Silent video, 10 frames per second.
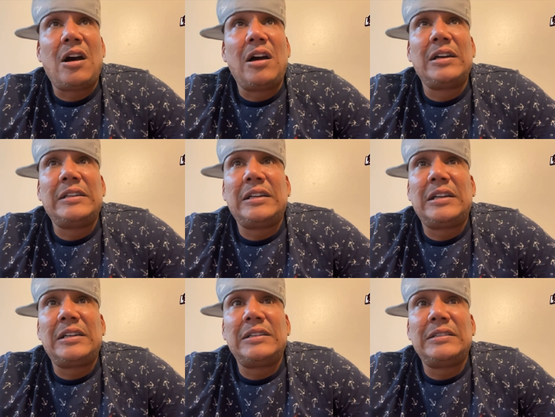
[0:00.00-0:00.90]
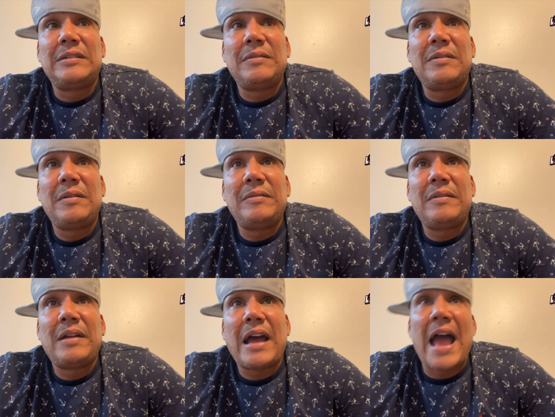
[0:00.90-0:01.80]
dog, and
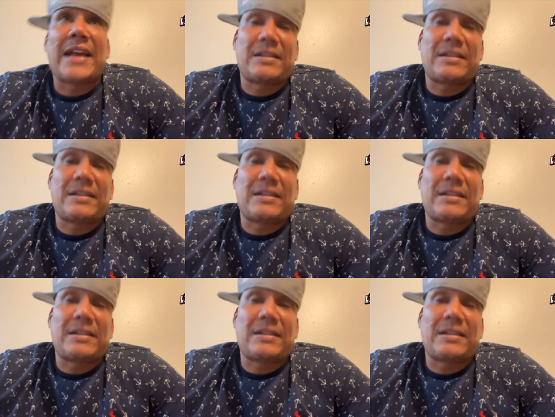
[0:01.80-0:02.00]
uh,